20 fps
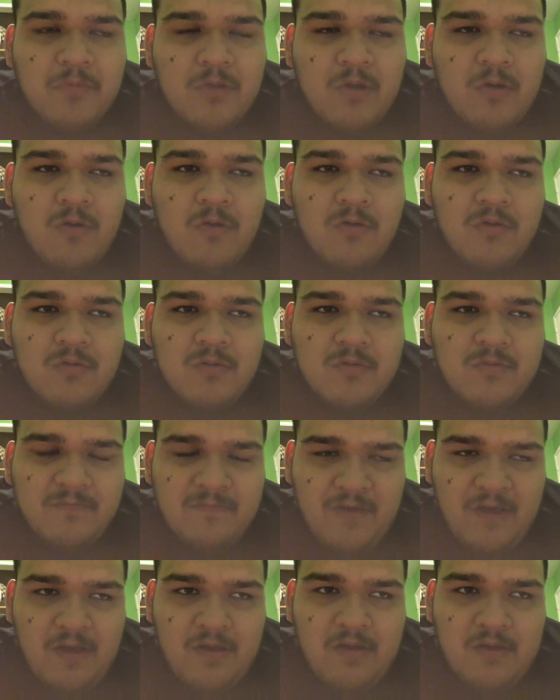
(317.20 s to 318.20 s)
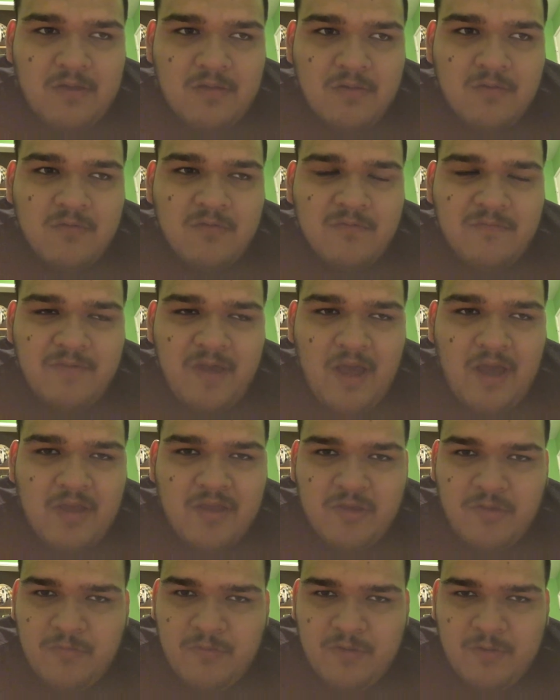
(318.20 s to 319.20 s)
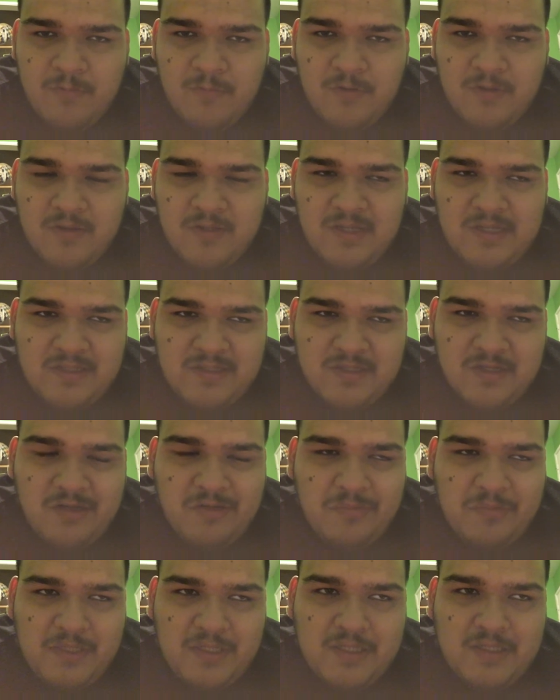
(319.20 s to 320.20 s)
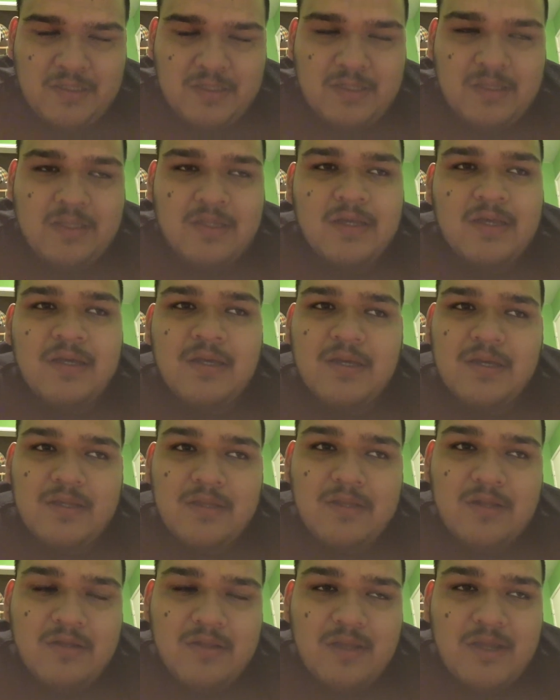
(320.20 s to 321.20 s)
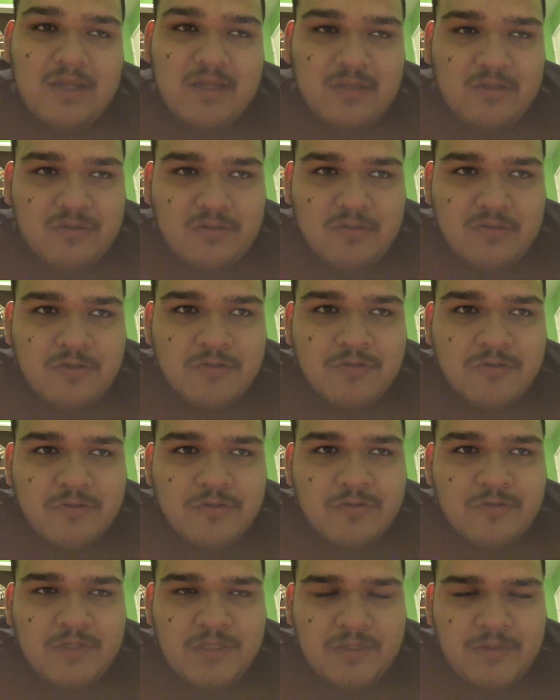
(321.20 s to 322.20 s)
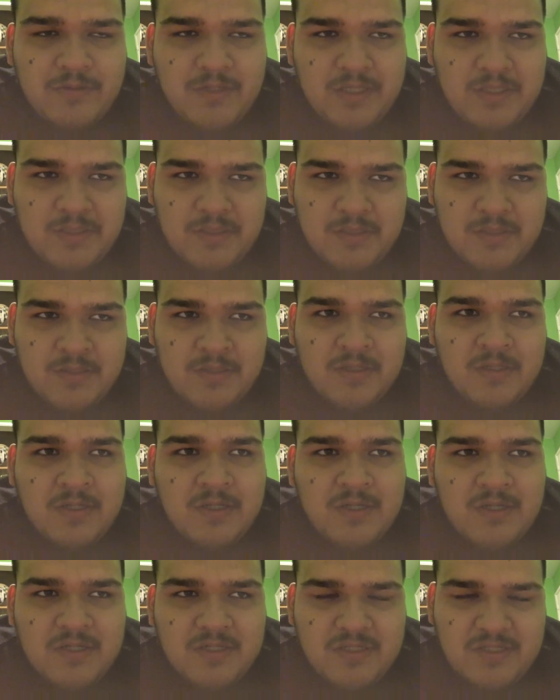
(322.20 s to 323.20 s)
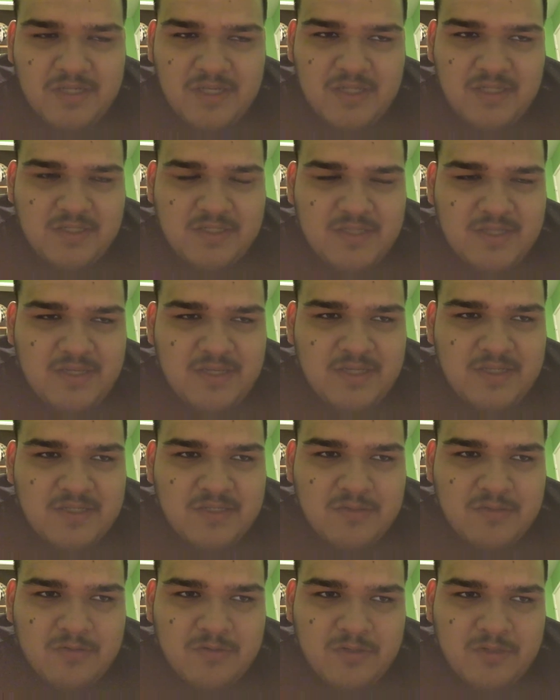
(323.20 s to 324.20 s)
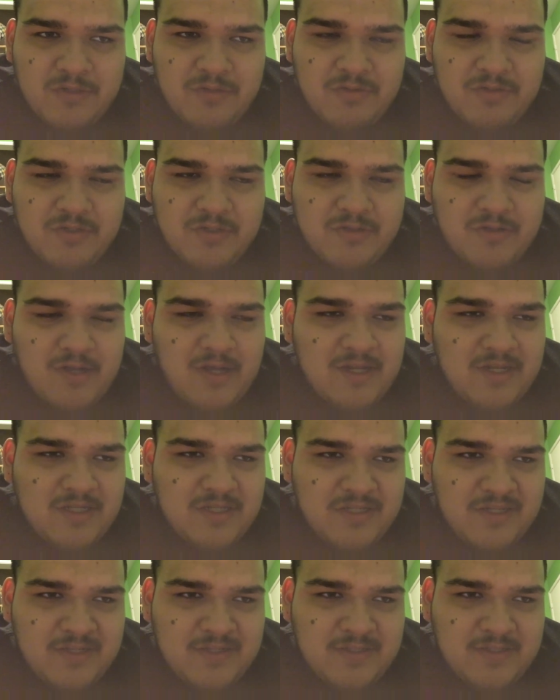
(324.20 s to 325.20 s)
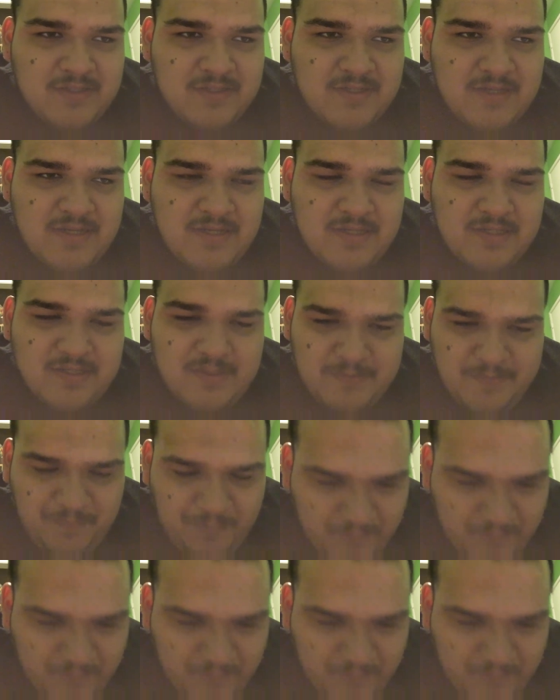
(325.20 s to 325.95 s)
hold value in what they tell me, and they're like, Drew, you need to change this, or you should try to change this. And